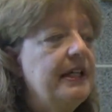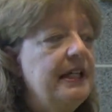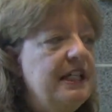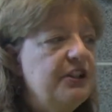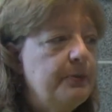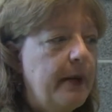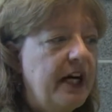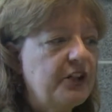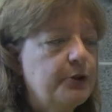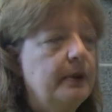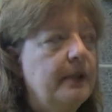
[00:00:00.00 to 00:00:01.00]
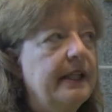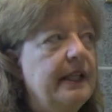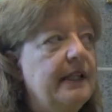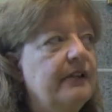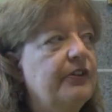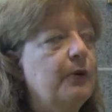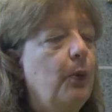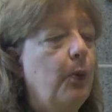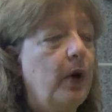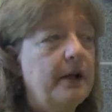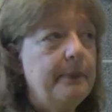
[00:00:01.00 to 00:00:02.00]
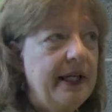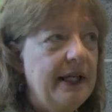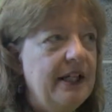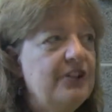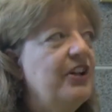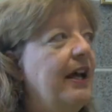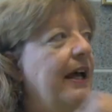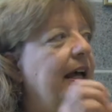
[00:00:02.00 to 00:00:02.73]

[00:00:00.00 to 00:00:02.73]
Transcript: Each module is one page,